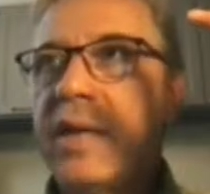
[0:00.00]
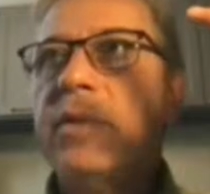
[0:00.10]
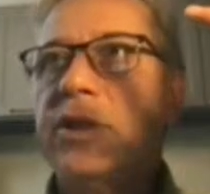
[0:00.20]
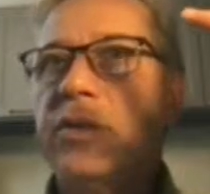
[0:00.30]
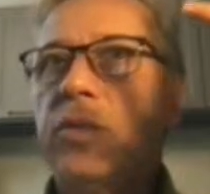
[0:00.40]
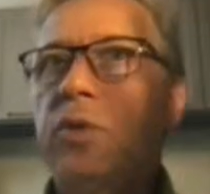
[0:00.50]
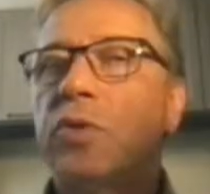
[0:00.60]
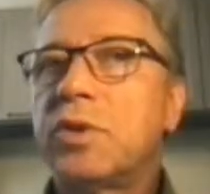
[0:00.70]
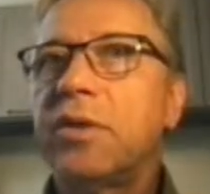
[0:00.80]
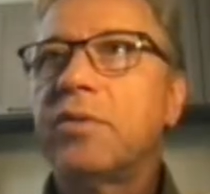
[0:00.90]
image. What you
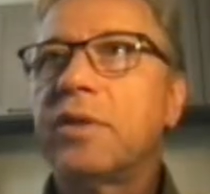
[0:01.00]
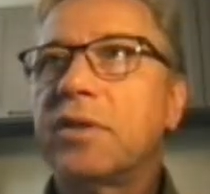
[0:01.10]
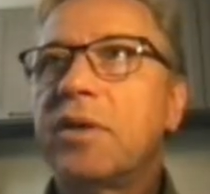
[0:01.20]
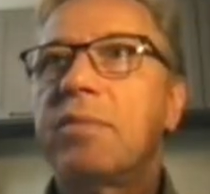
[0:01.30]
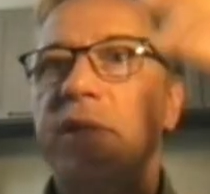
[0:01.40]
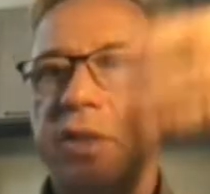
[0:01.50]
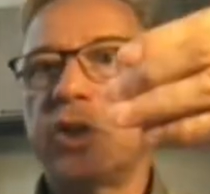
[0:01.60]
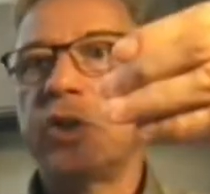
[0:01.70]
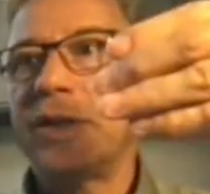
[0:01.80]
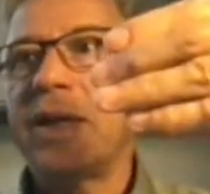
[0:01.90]
see on the screen is
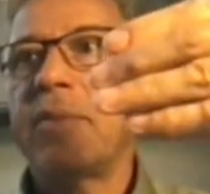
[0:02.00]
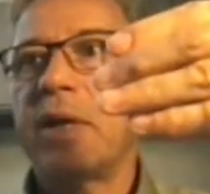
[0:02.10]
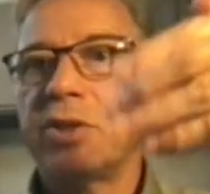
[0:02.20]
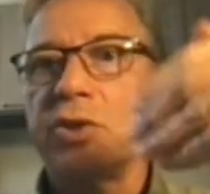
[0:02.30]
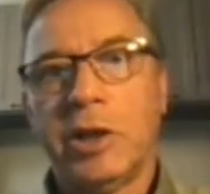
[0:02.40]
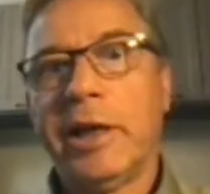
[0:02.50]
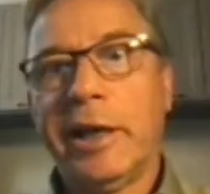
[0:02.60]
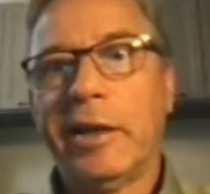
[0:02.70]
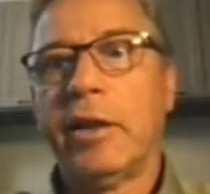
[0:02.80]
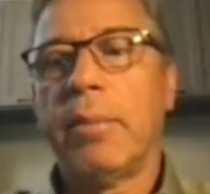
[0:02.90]
two-dimensional, like
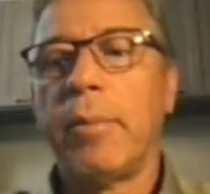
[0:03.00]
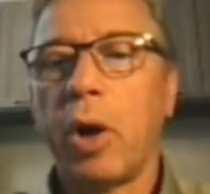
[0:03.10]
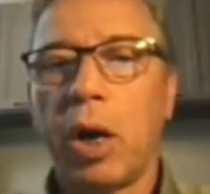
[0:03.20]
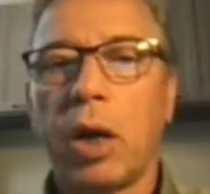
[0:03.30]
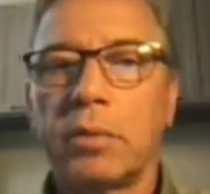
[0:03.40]
in the book.